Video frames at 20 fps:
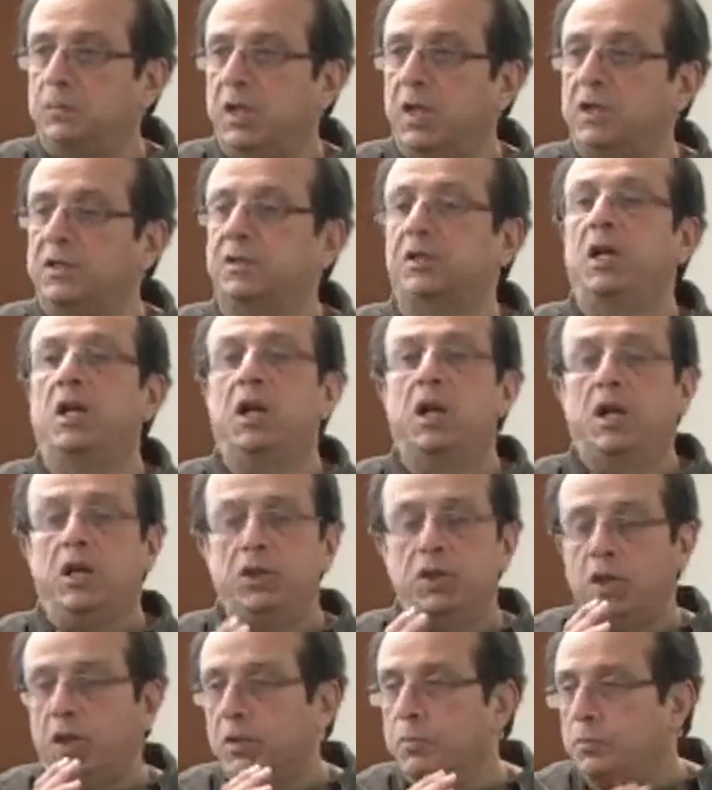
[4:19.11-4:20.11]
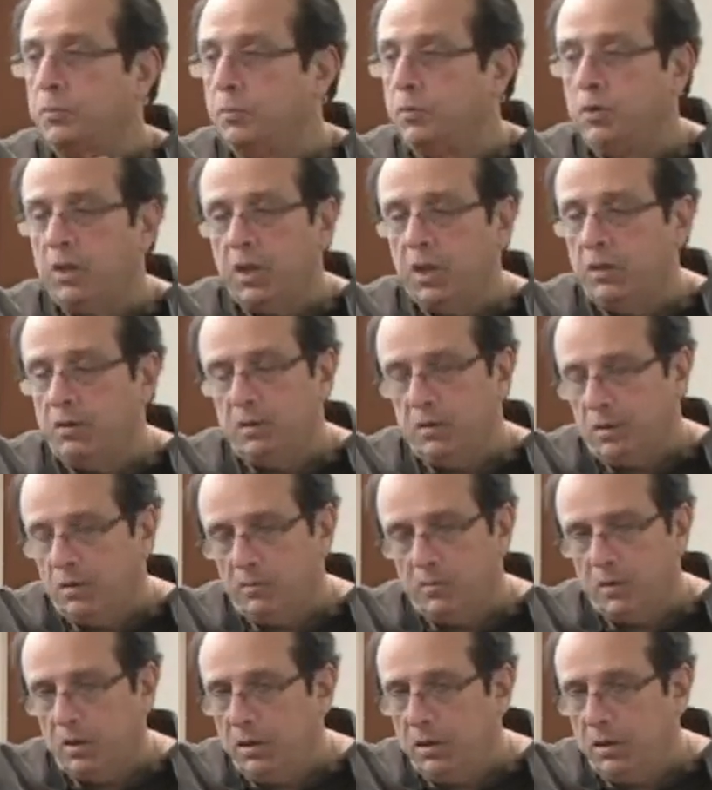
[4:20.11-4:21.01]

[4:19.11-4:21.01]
place, you can